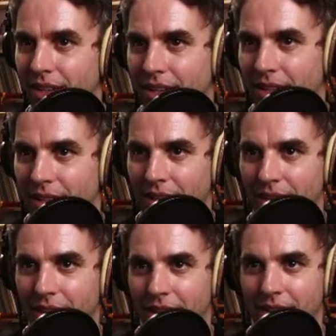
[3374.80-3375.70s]
I'm not.
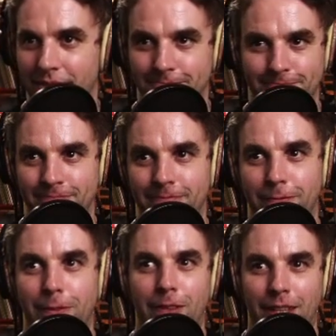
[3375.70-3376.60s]
I think
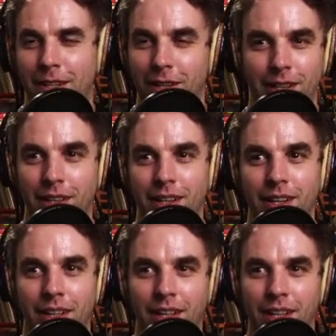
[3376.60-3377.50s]
we're pretty good with
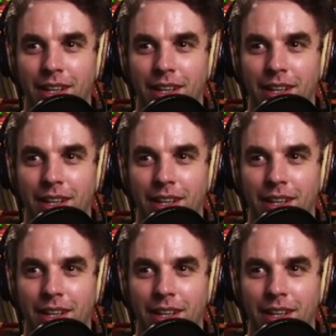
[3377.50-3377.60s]
Endgame,